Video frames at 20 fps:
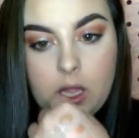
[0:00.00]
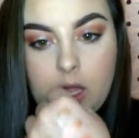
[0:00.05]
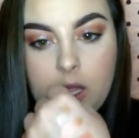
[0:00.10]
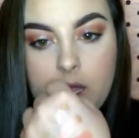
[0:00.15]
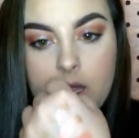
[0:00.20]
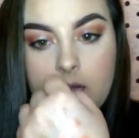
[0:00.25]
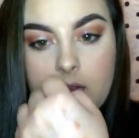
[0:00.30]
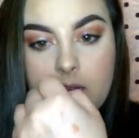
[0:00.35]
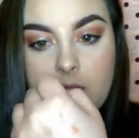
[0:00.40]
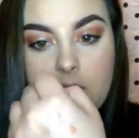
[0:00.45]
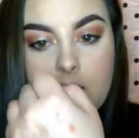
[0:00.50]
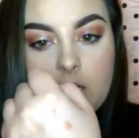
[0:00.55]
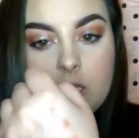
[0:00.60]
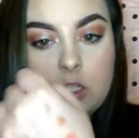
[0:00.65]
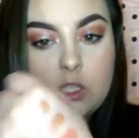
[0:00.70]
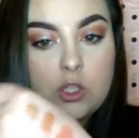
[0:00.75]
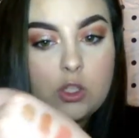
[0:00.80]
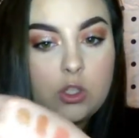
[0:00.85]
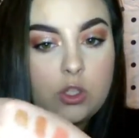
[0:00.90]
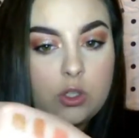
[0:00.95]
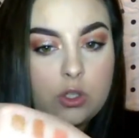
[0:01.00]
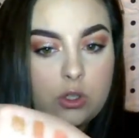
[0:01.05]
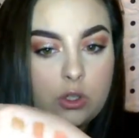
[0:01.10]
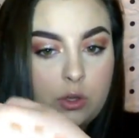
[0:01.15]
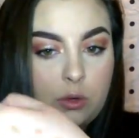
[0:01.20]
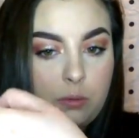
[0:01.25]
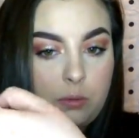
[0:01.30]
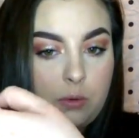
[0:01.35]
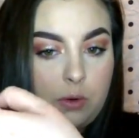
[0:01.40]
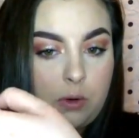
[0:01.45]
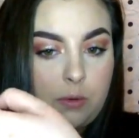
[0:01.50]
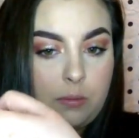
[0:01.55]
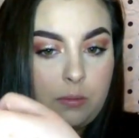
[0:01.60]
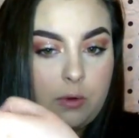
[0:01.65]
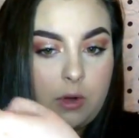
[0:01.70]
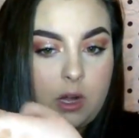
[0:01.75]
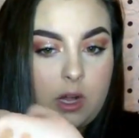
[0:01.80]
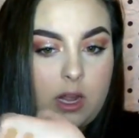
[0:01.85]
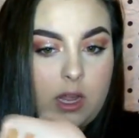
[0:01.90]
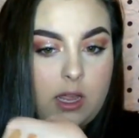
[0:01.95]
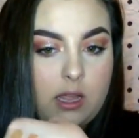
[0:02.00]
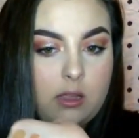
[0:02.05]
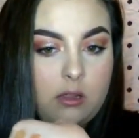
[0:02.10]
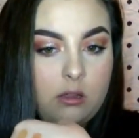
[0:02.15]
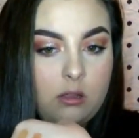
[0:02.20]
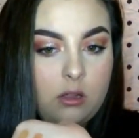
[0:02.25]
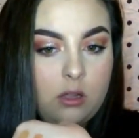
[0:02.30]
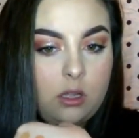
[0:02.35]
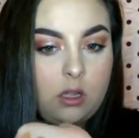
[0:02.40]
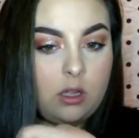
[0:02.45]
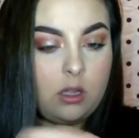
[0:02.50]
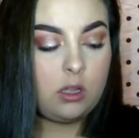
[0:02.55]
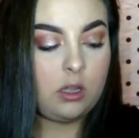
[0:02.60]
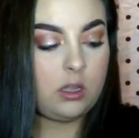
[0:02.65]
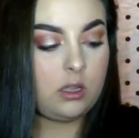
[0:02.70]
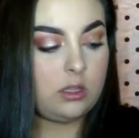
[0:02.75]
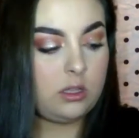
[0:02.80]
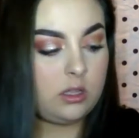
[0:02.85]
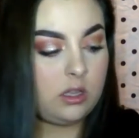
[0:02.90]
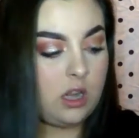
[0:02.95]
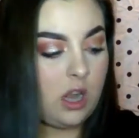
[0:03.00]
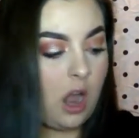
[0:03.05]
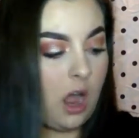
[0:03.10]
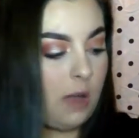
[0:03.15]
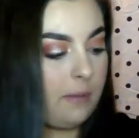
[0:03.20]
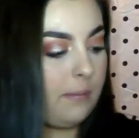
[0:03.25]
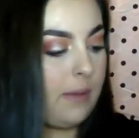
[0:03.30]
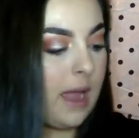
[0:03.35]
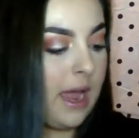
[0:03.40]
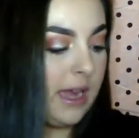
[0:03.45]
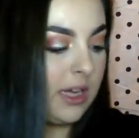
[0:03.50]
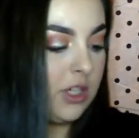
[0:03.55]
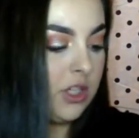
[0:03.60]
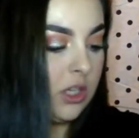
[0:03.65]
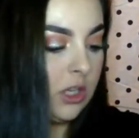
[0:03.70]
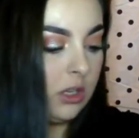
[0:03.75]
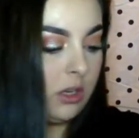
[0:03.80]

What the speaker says: and it is super pretty, not patchy